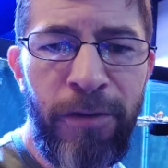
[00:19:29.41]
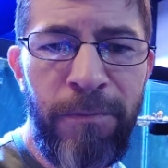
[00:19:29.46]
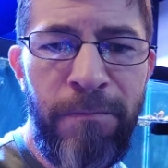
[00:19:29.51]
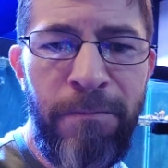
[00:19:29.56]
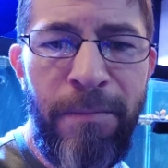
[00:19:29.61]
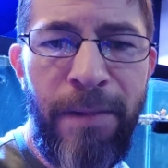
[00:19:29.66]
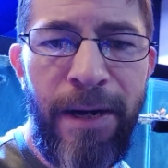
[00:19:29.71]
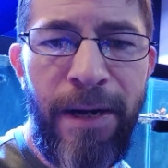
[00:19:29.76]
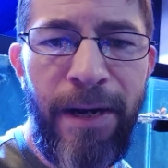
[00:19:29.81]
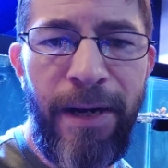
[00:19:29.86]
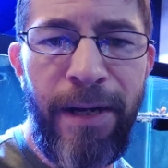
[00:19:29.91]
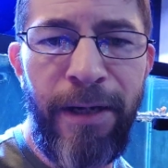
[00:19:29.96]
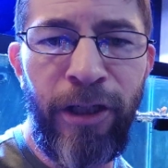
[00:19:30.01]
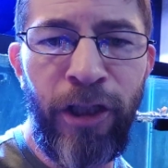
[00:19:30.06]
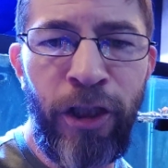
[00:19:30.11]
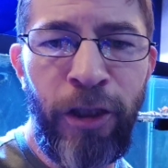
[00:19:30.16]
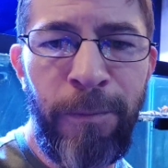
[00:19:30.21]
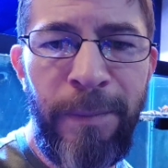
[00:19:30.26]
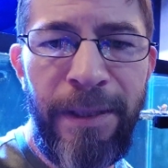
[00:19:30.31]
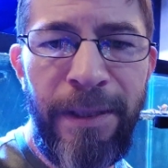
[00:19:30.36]
my
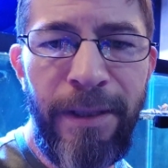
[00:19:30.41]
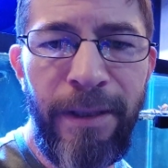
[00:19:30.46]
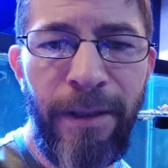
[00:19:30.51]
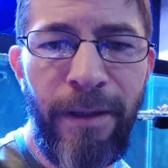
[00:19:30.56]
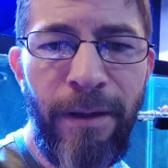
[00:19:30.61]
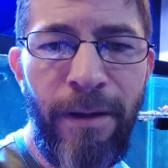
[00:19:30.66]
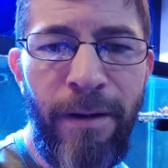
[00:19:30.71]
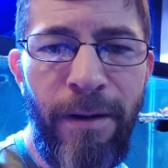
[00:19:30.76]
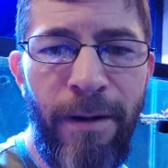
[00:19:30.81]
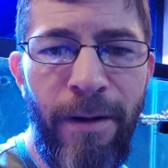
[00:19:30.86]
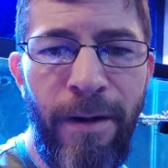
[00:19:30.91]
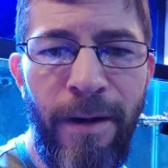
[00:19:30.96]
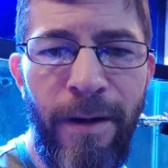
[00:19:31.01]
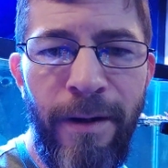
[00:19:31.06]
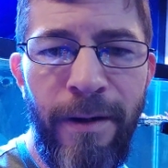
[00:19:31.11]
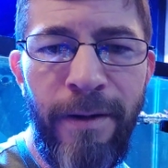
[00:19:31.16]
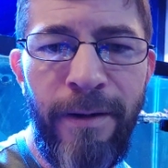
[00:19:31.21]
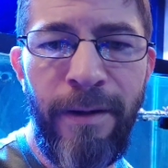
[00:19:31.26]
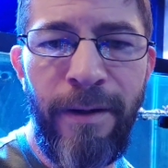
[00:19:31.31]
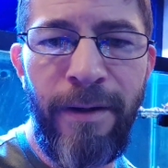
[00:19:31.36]
spiel
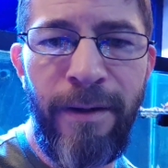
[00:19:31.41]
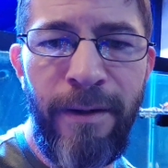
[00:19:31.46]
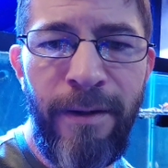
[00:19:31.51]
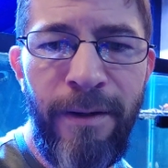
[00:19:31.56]
on